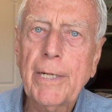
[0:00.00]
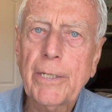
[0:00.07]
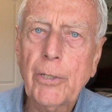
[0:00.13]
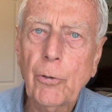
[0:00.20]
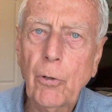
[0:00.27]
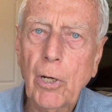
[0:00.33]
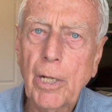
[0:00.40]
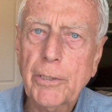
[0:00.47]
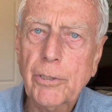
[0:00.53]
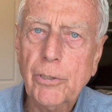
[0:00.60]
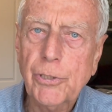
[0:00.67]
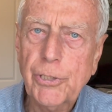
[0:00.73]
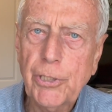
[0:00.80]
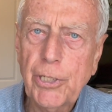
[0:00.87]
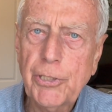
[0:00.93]
a
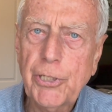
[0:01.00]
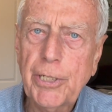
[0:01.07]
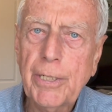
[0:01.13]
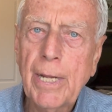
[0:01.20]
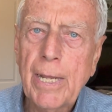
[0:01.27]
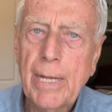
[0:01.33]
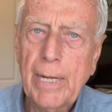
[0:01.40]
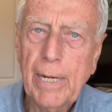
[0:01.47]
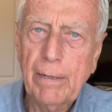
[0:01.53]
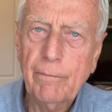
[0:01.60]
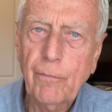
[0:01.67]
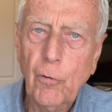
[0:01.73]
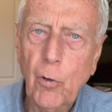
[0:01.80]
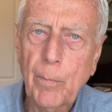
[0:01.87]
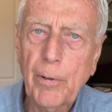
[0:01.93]
urological surgeon and
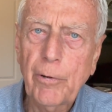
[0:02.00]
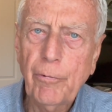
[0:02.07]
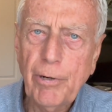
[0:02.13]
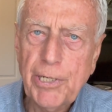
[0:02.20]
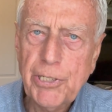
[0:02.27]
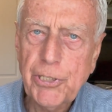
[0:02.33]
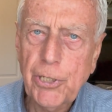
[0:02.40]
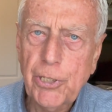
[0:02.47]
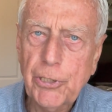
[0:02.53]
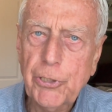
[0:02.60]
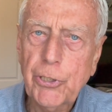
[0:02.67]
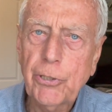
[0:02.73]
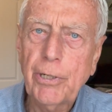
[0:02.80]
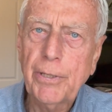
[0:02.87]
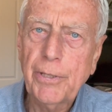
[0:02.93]
former
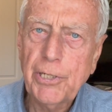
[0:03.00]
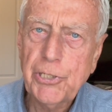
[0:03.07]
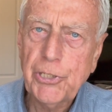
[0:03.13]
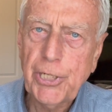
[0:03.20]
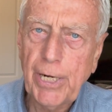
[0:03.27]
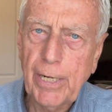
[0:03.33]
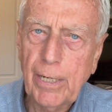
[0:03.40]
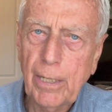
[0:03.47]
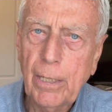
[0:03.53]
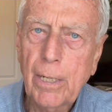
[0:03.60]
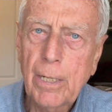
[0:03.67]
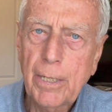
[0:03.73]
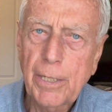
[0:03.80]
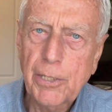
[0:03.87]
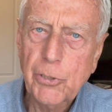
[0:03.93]
researcher, and this channel
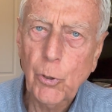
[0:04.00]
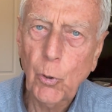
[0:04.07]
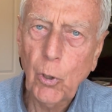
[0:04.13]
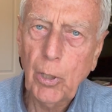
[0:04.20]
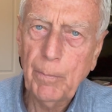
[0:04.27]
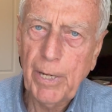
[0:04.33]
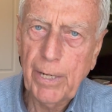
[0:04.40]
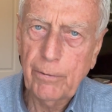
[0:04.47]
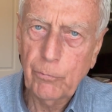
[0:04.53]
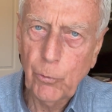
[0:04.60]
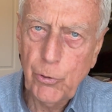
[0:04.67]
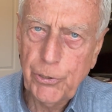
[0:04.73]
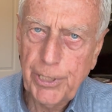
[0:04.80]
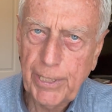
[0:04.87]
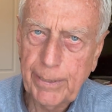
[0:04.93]
is all about
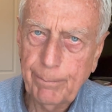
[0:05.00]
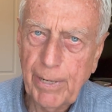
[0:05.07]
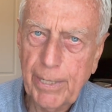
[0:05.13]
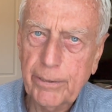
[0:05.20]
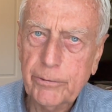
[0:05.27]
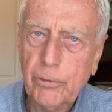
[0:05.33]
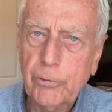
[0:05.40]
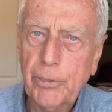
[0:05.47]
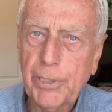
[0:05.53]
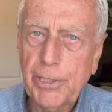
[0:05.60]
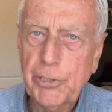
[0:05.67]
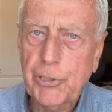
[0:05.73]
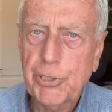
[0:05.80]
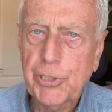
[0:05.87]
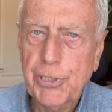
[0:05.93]
routine medical
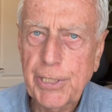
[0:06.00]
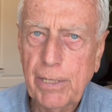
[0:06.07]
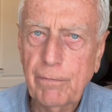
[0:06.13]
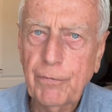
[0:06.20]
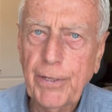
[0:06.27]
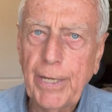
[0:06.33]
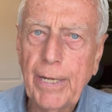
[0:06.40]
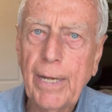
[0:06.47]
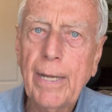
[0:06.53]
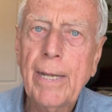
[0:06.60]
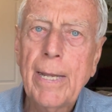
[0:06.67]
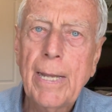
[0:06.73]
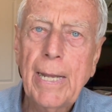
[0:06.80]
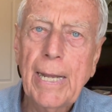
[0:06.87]
conditions, self-care,